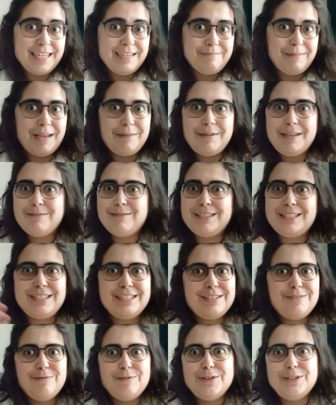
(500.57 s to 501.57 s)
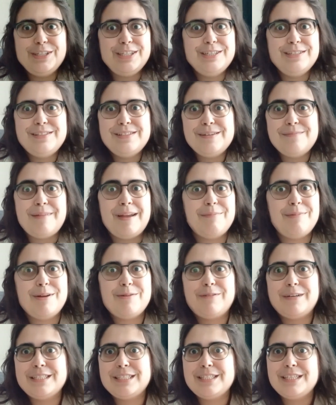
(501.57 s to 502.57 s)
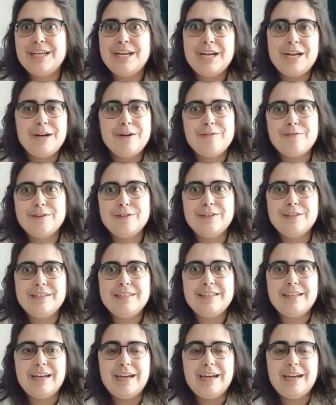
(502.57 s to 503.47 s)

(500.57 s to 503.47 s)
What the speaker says: Maybe it was just through YouTube. Maybe it was through